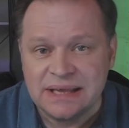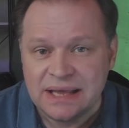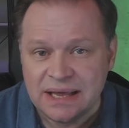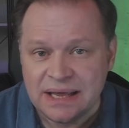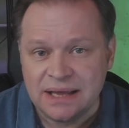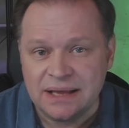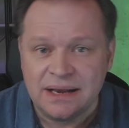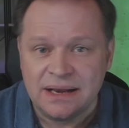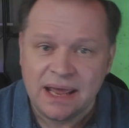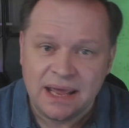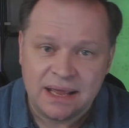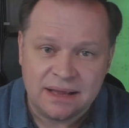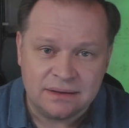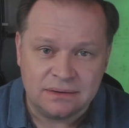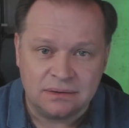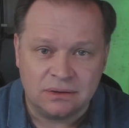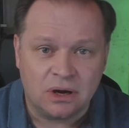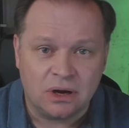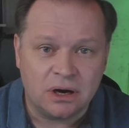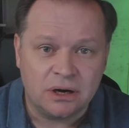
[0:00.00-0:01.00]
in a
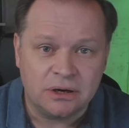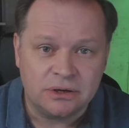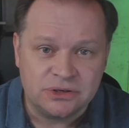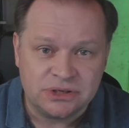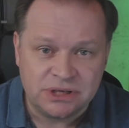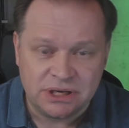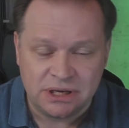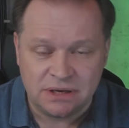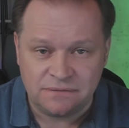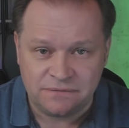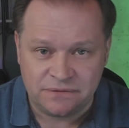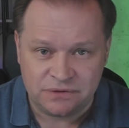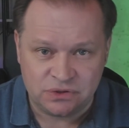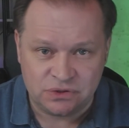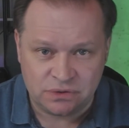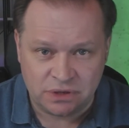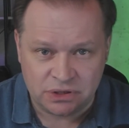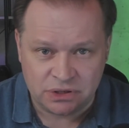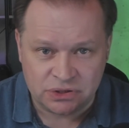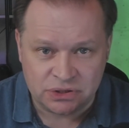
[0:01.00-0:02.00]
large
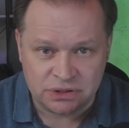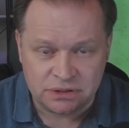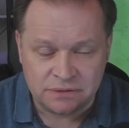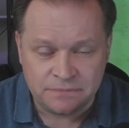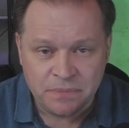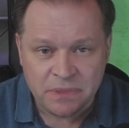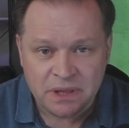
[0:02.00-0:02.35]
infrastructure.